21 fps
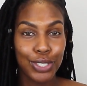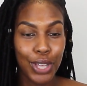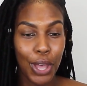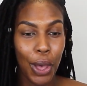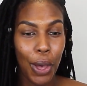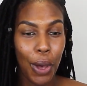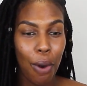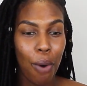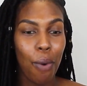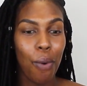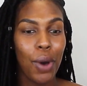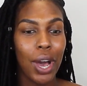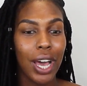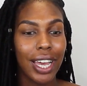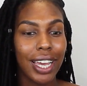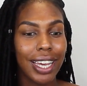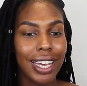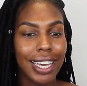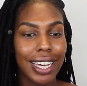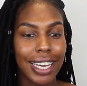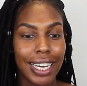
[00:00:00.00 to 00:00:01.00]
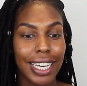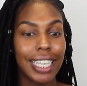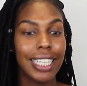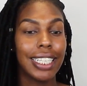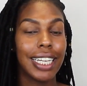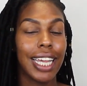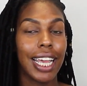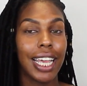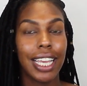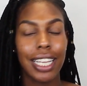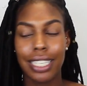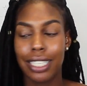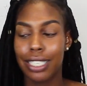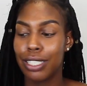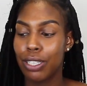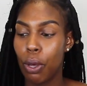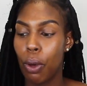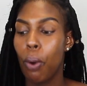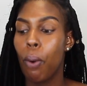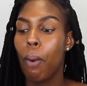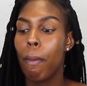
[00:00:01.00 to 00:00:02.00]
so good. Like,
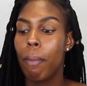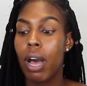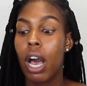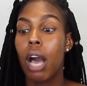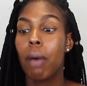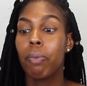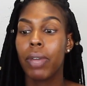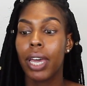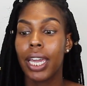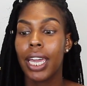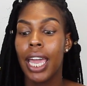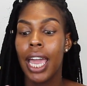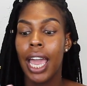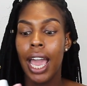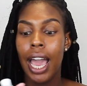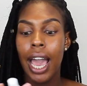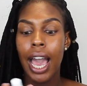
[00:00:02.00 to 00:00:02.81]
it's so bomb. Like,